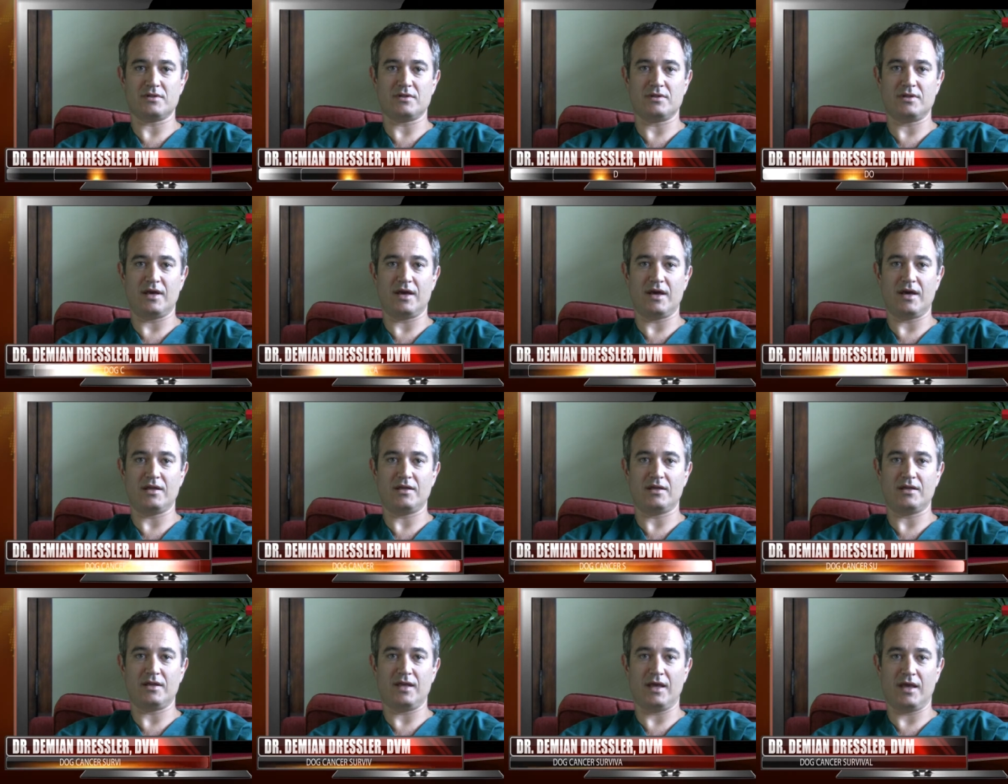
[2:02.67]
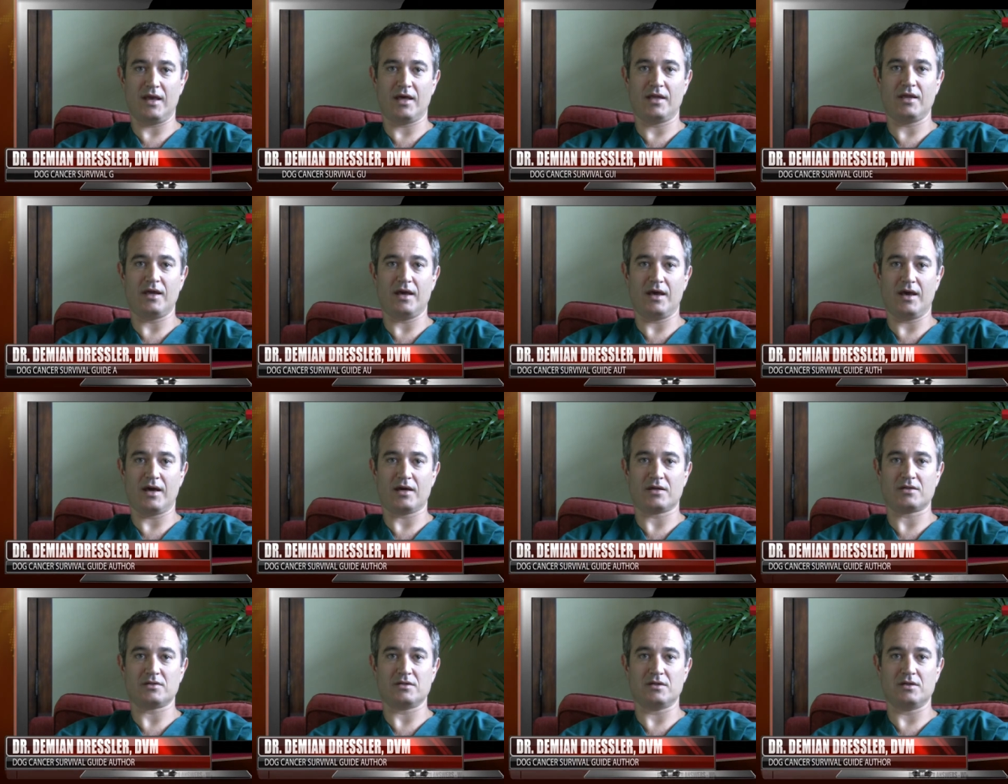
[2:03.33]
that can
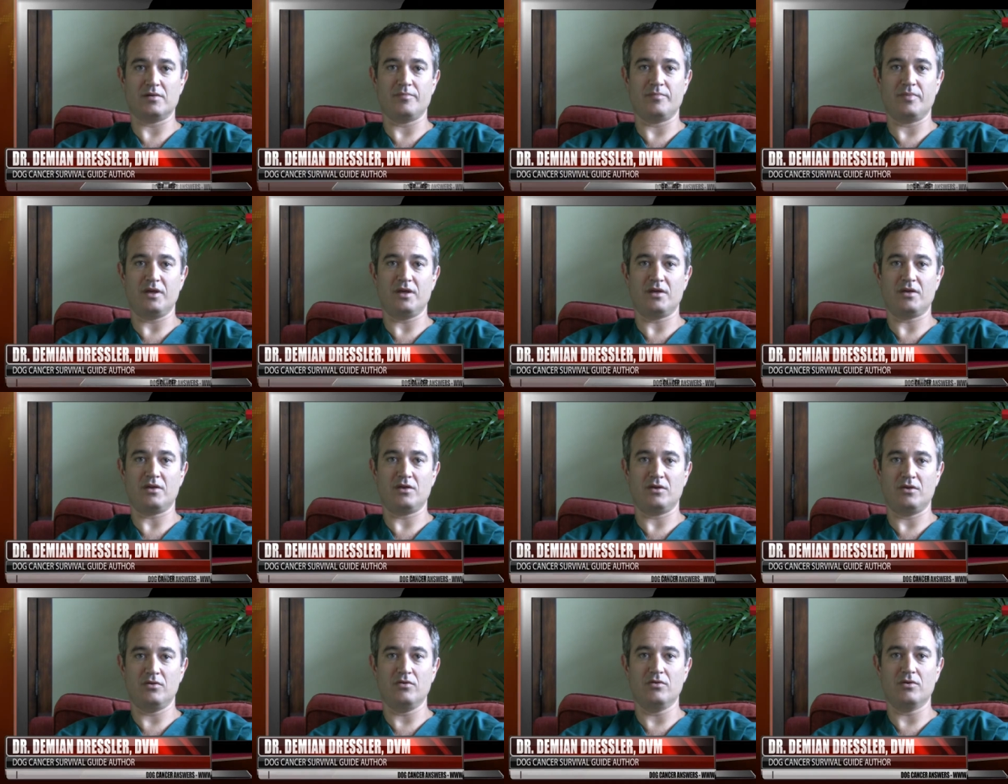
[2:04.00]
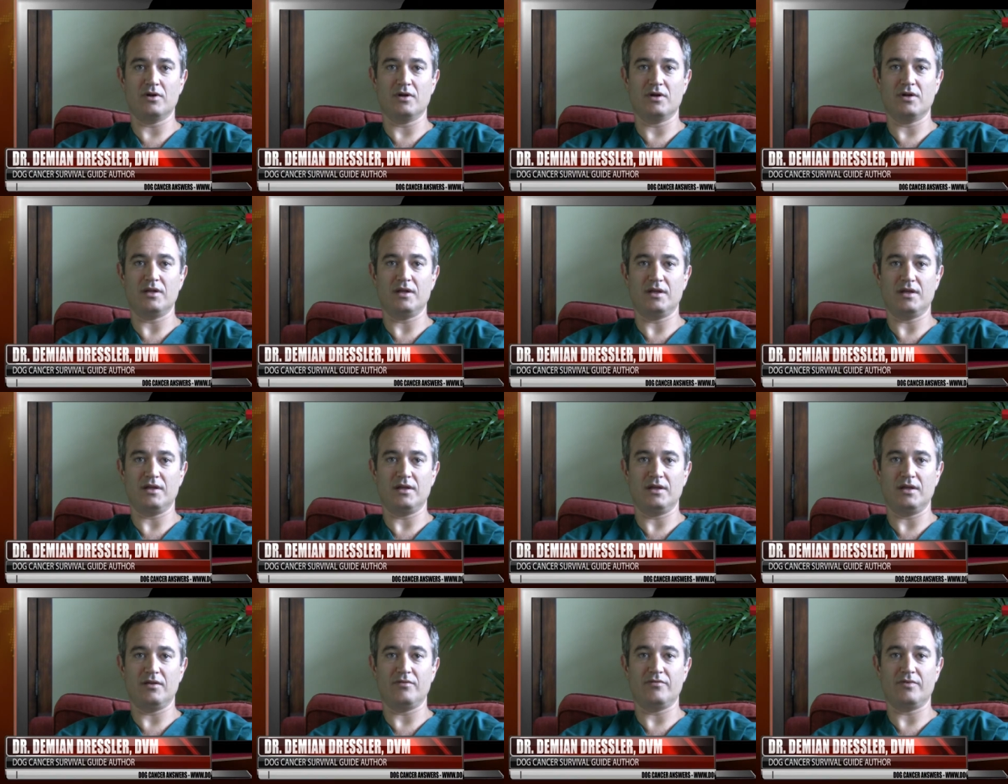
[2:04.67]
actually be cured
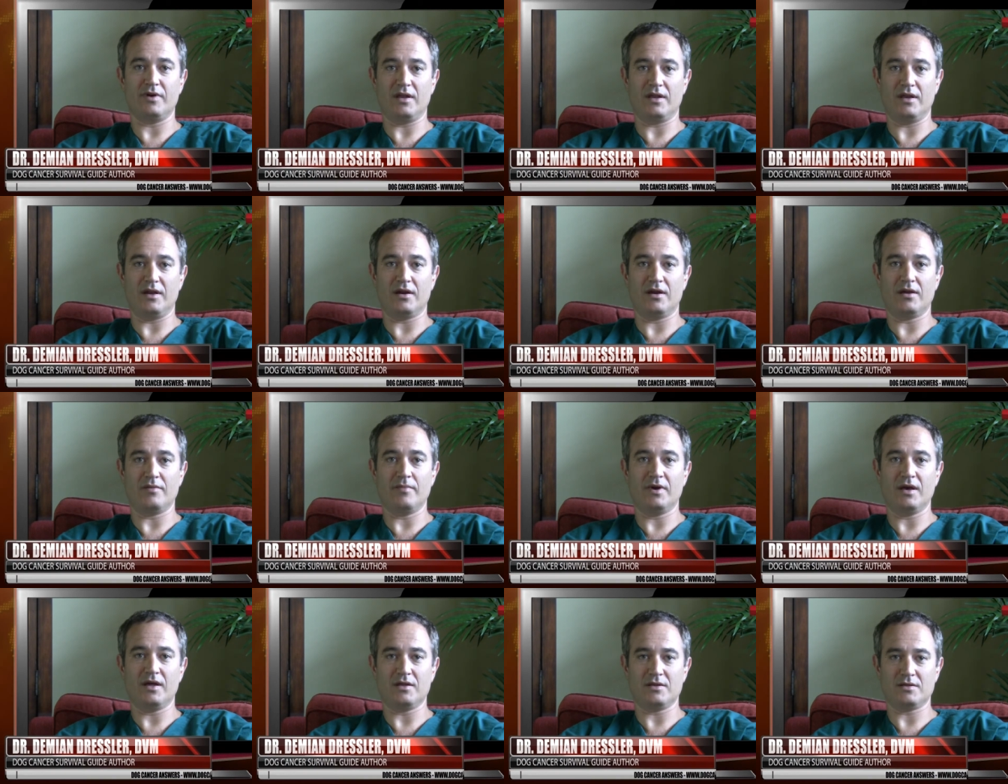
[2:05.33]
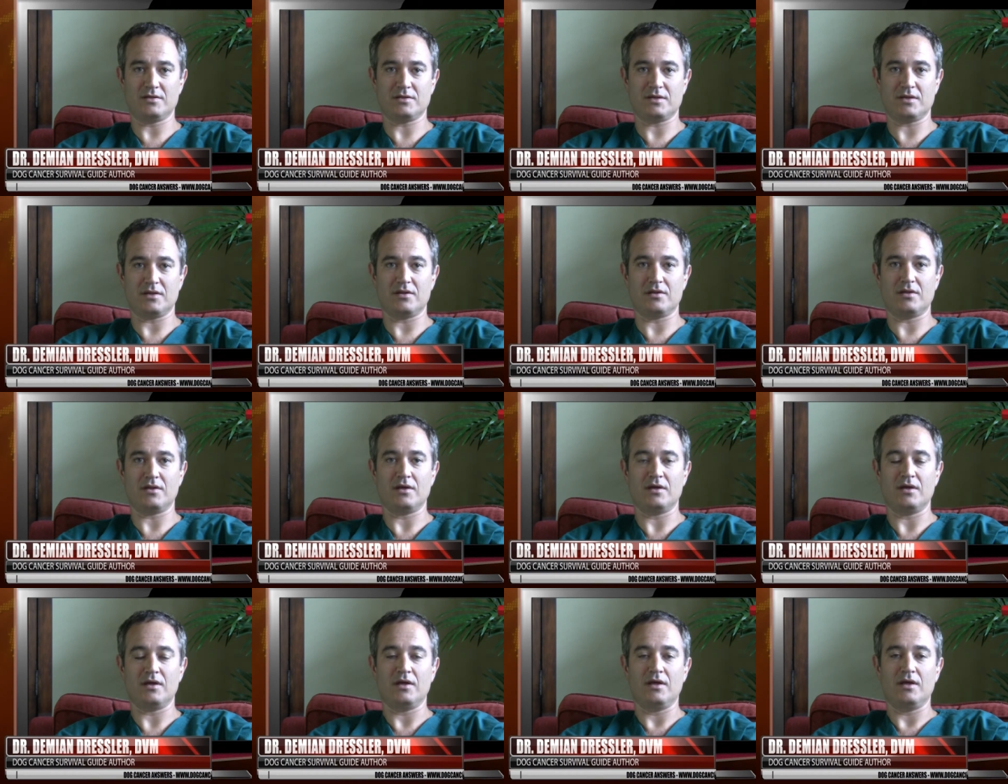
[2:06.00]
in veterinary medicine.